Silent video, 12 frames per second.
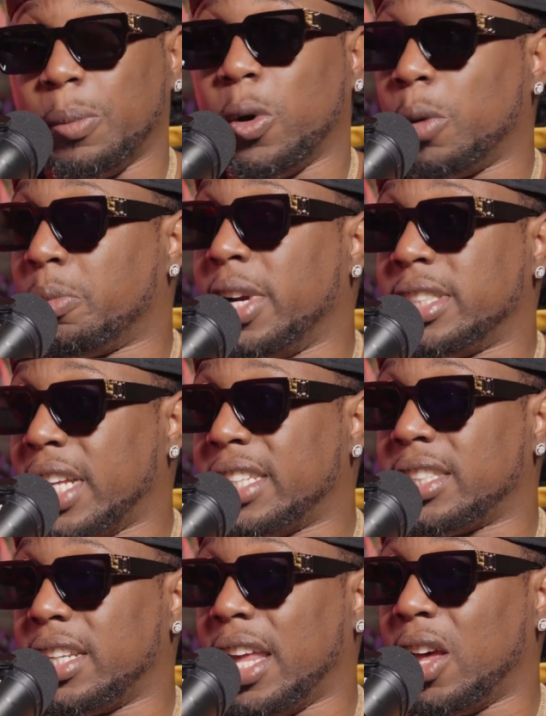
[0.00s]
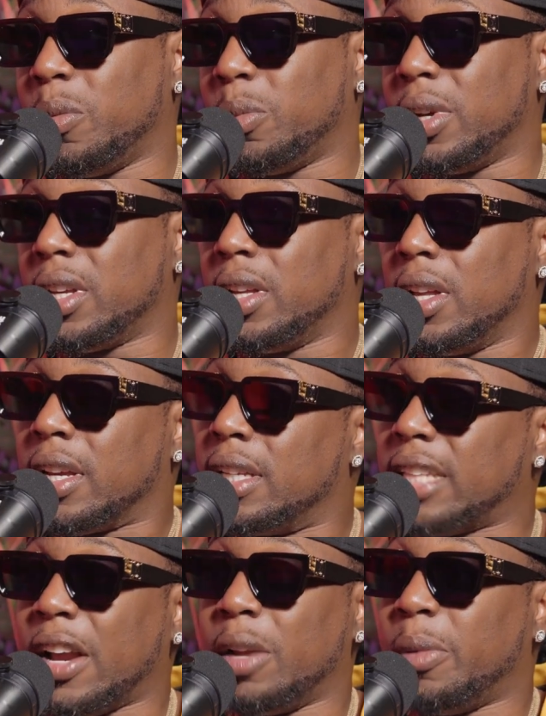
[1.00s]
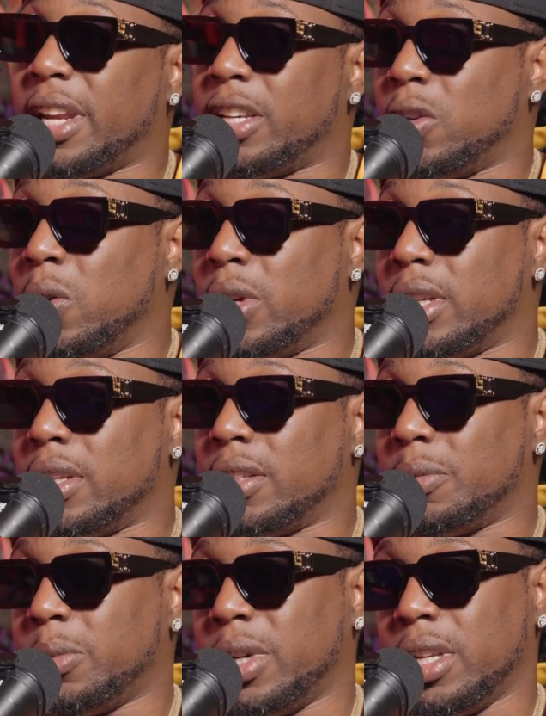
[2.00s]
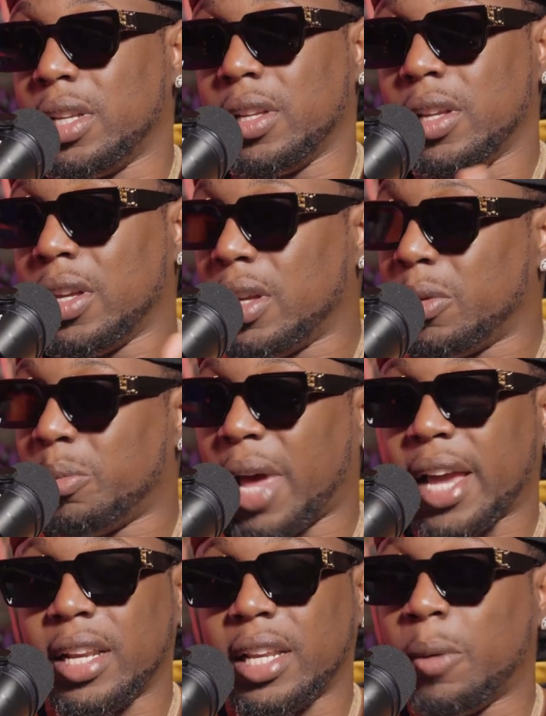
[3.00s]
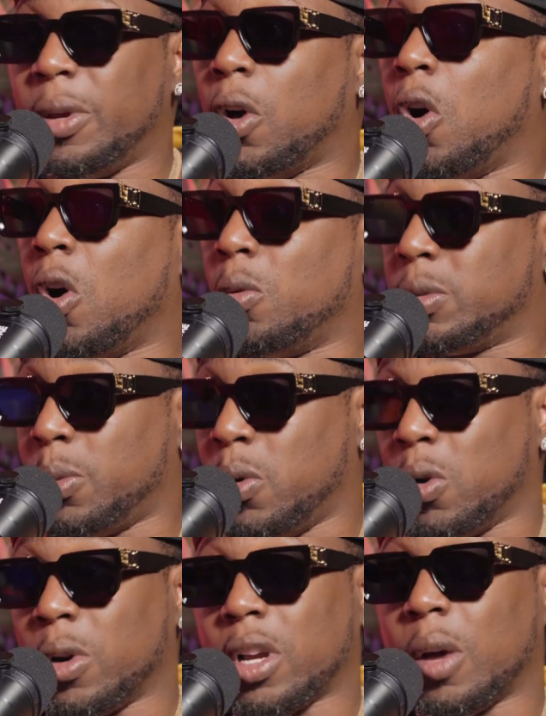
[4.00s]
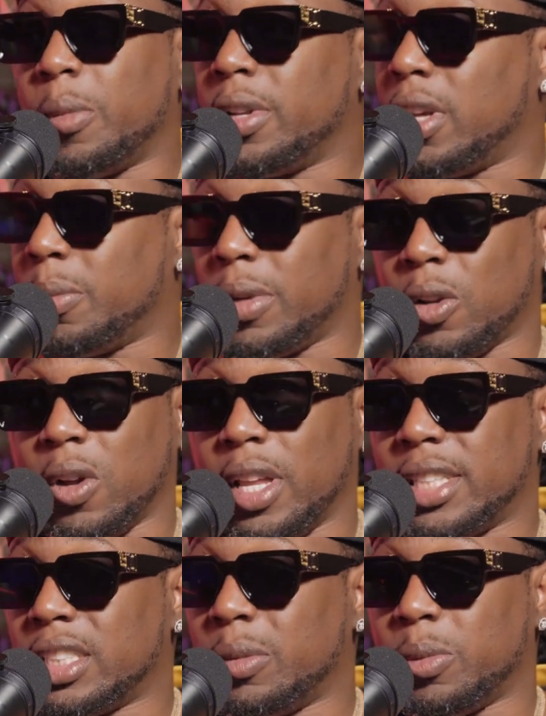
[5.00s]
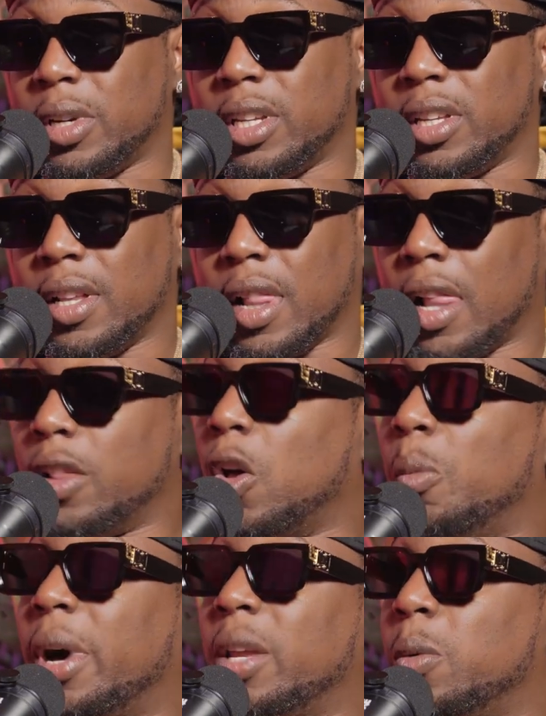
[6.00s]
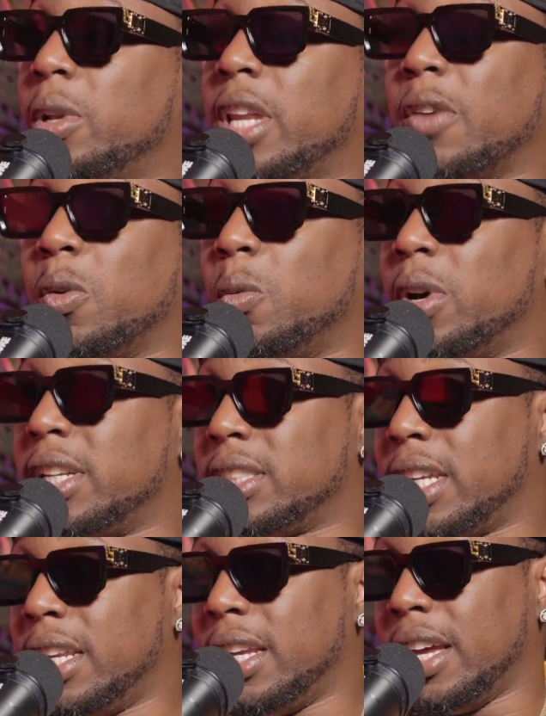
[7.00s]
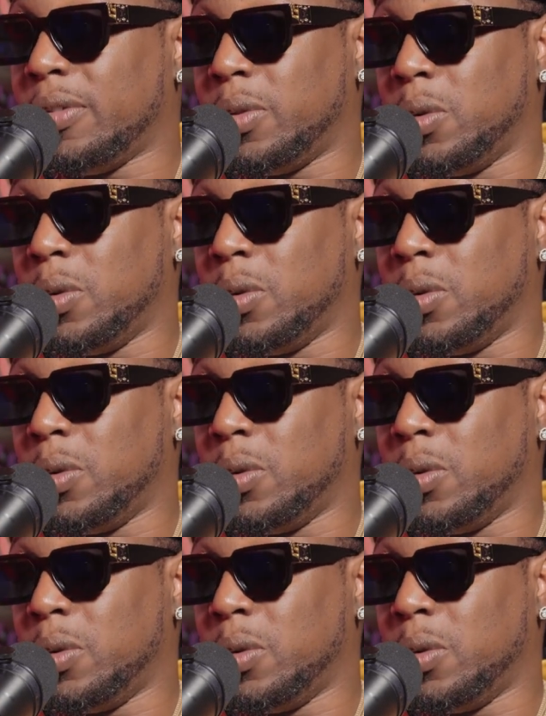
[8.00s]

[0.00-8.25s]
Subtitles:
So people embrace that shit now, but because everybody doing it. But back in the day, we all was poor coming up and all that shit, but nobody would never want to say they got